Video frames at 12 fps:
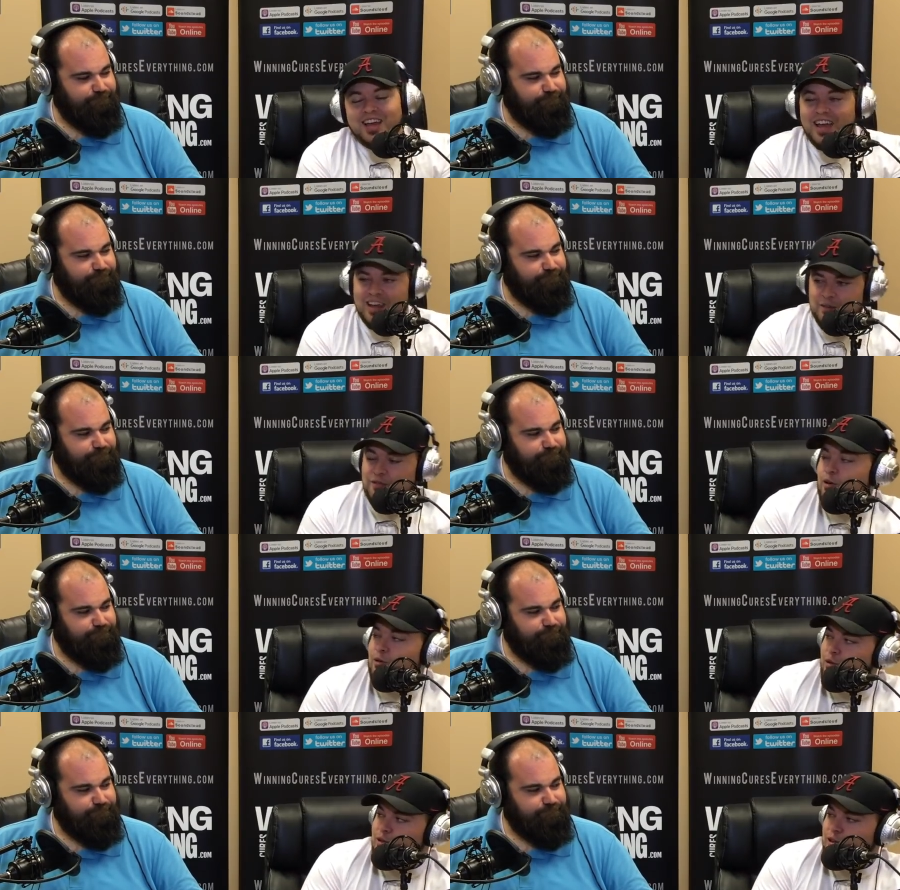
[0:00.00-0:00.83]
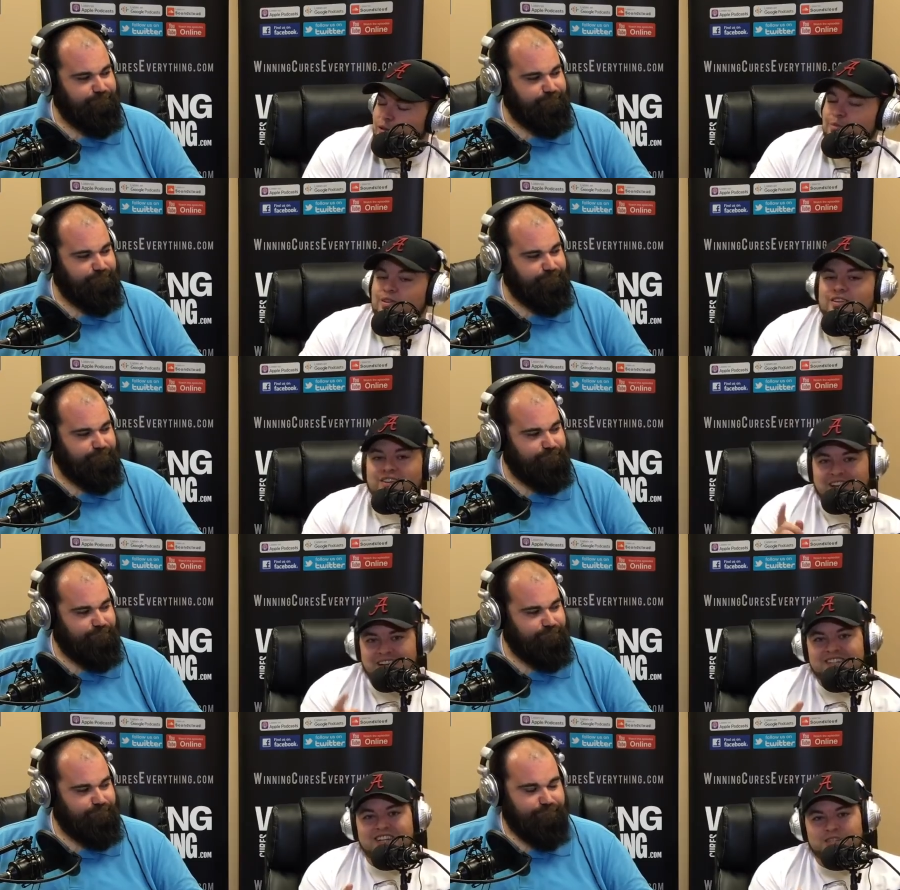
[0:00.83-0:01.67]
Speaker 1: And if you're on YouTube,
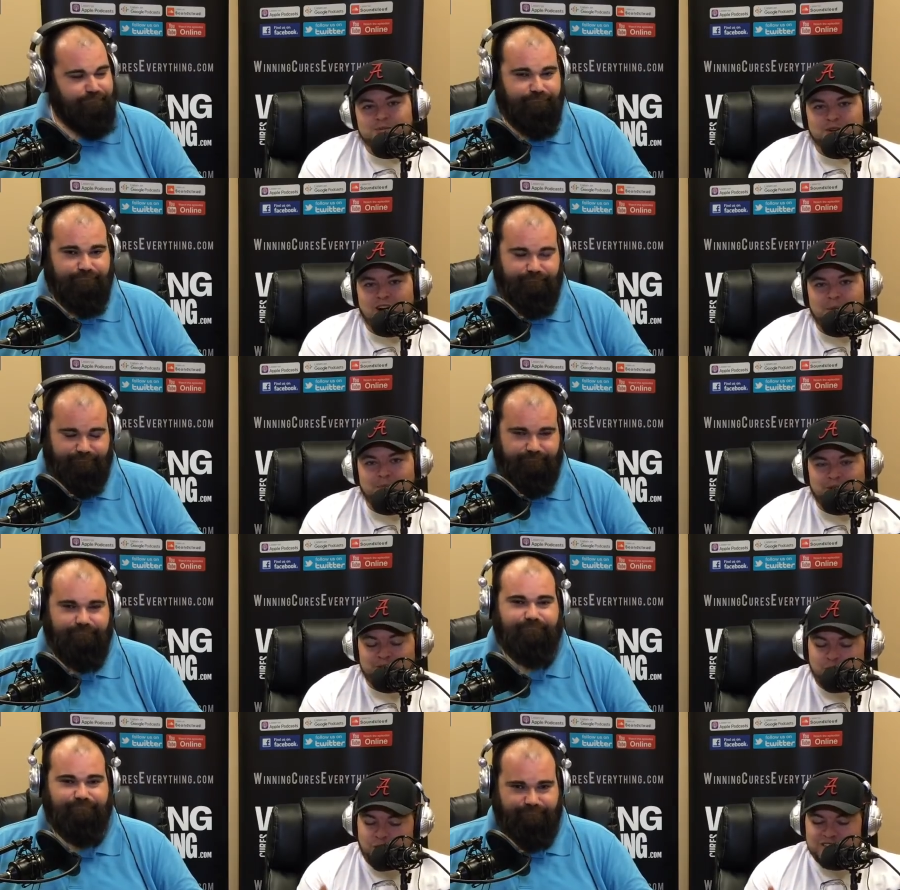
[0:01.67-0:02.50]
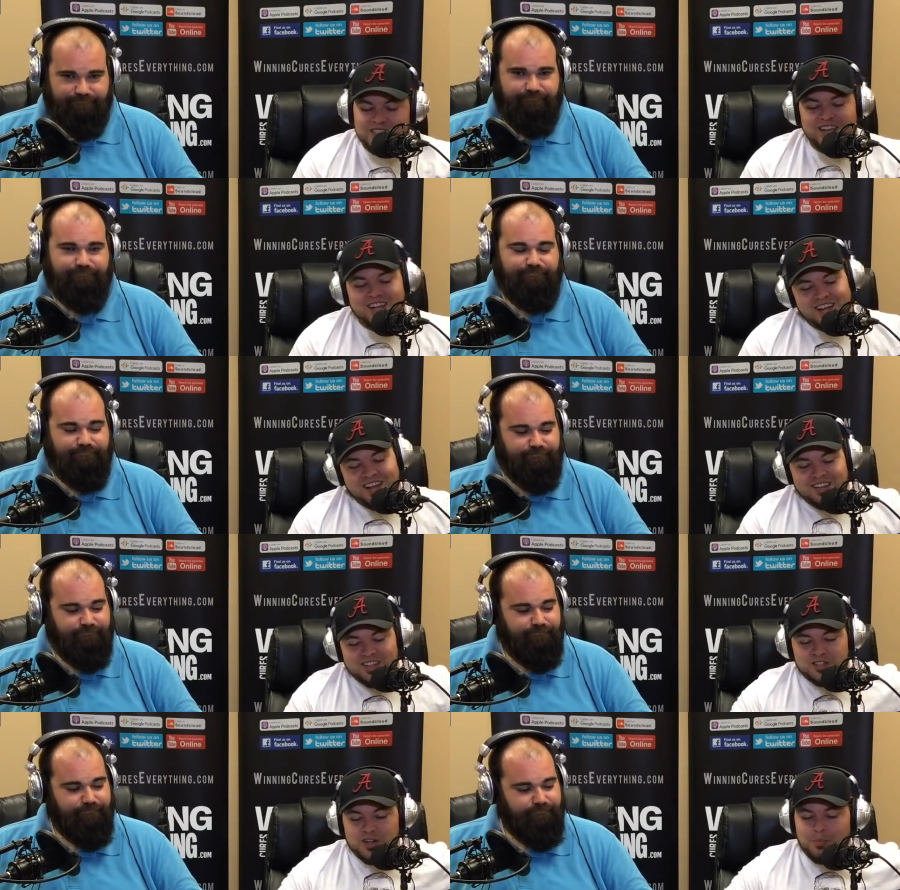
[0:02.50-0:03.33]
hit that subscribe button for us.
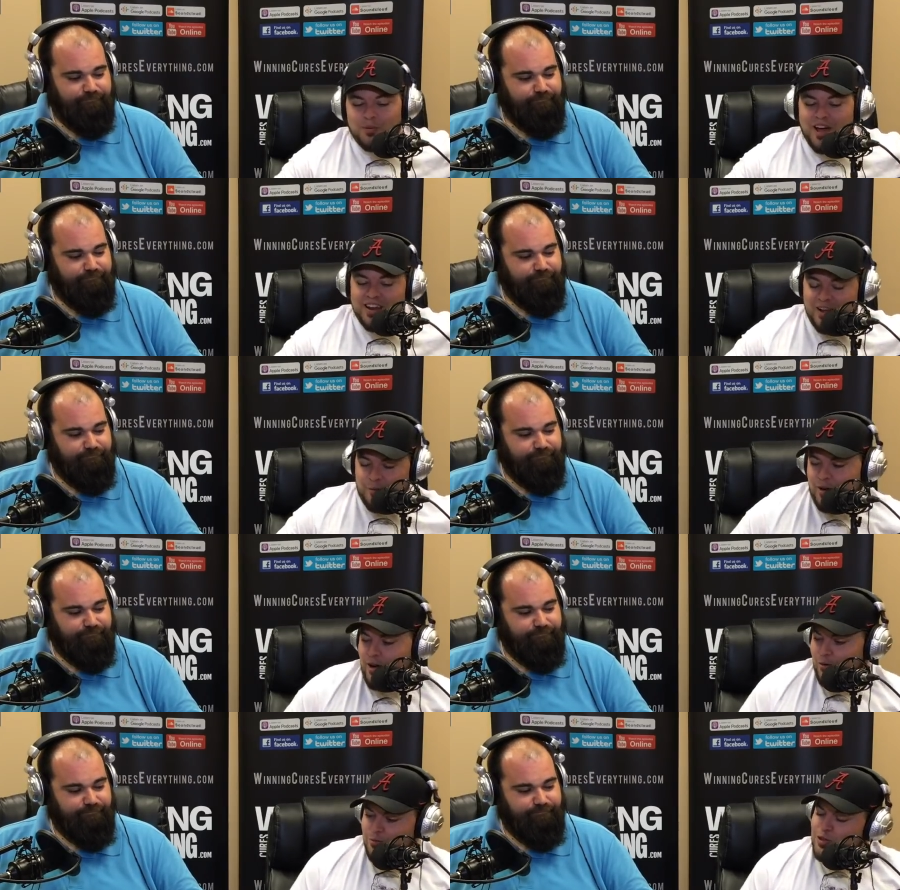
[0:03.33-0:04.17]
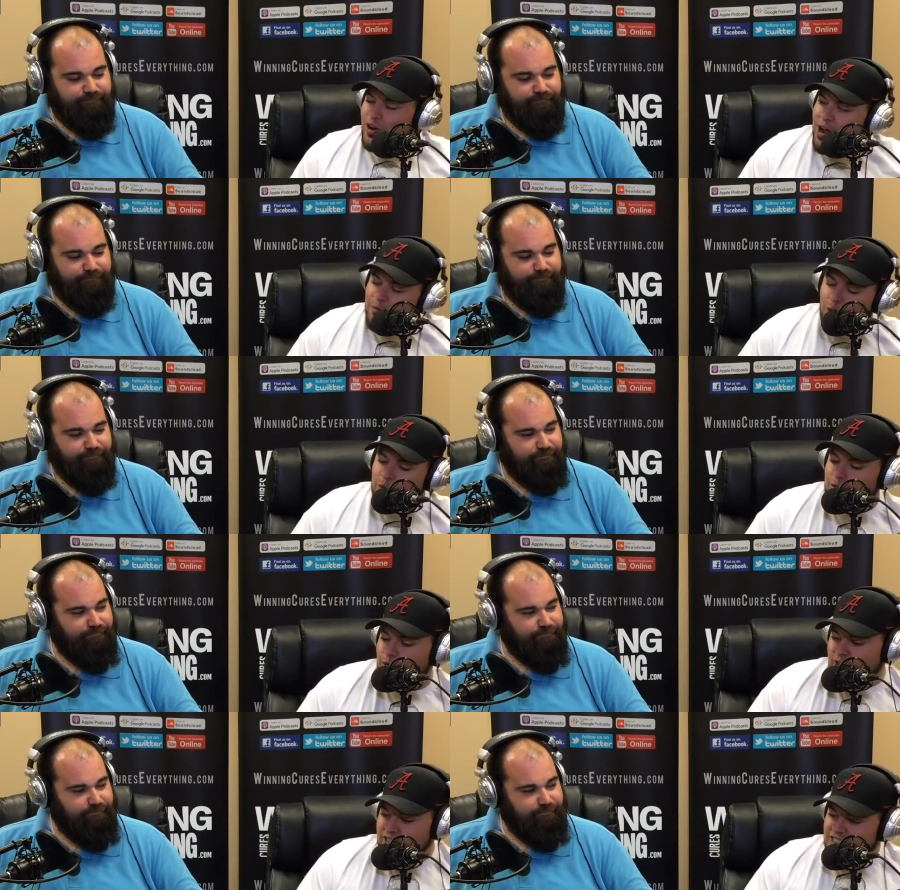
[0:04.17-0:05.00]
Let's jump right in. We're going to try and roll
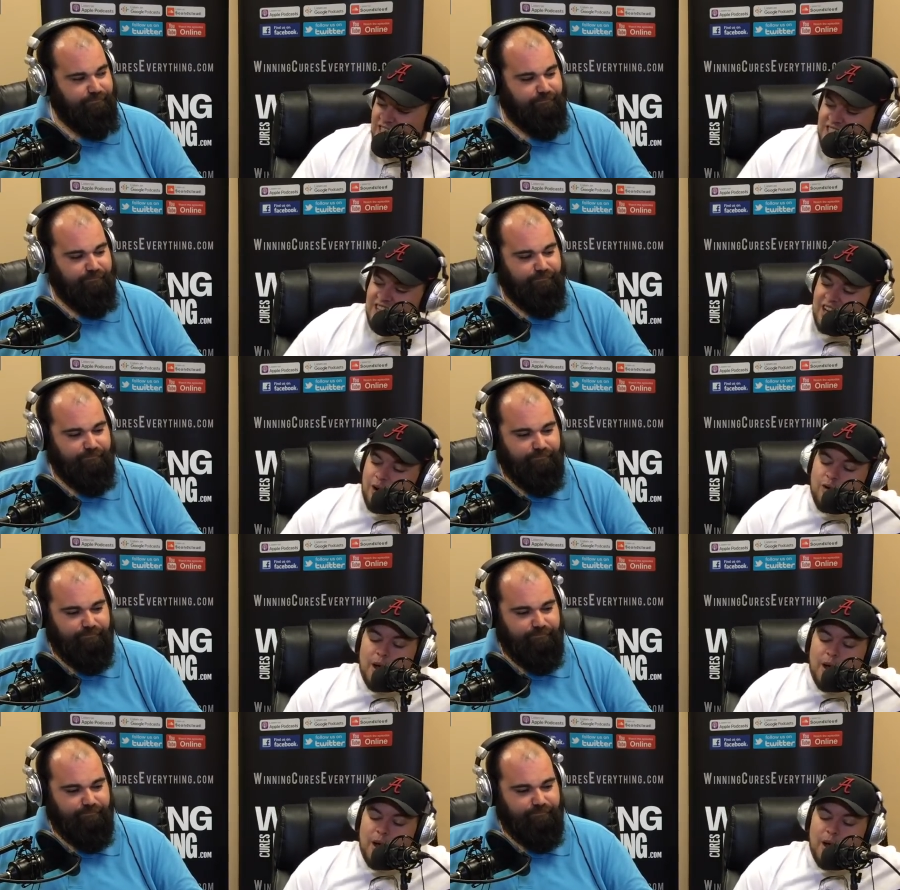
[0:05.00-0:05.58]
through these. This is like our